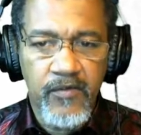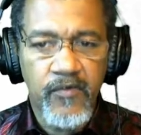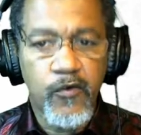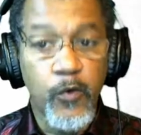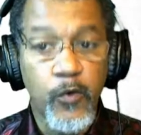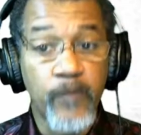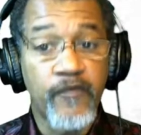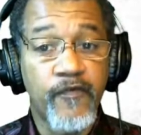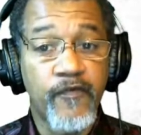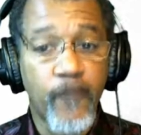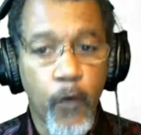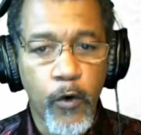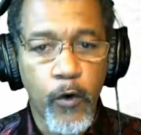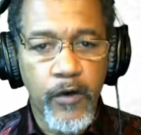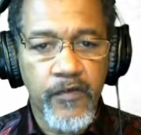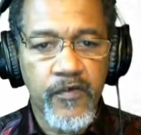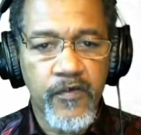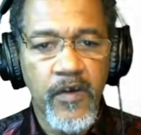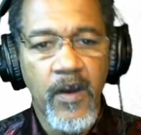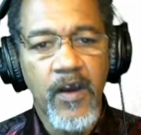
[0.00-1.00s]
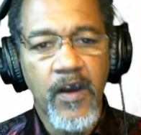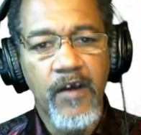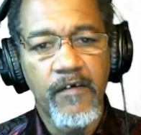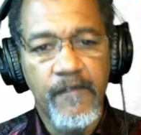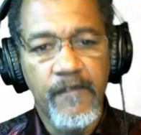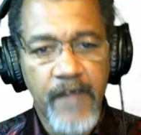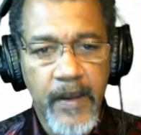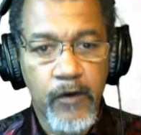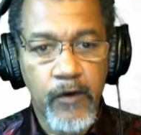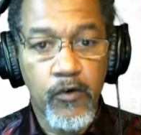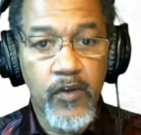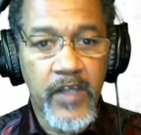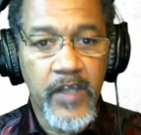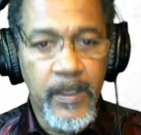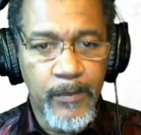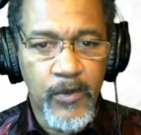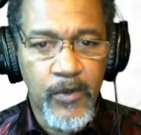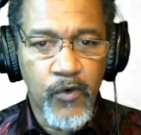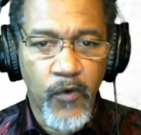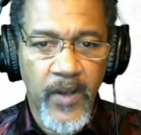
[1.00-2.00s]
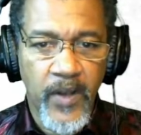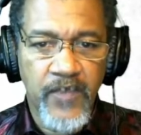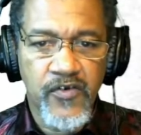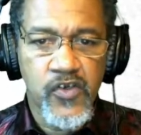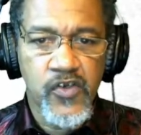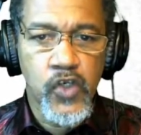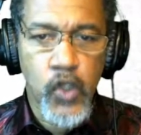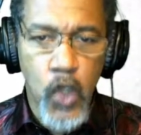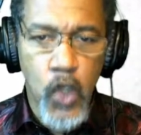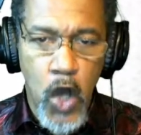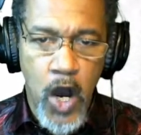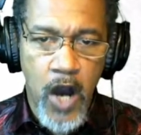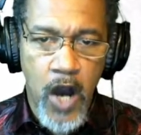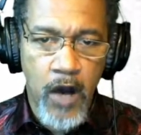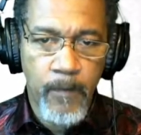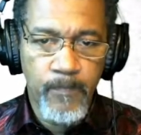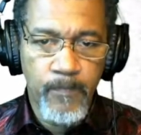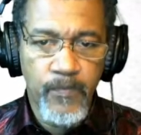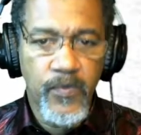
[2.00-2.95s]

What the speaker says: to enforce federal immigration law,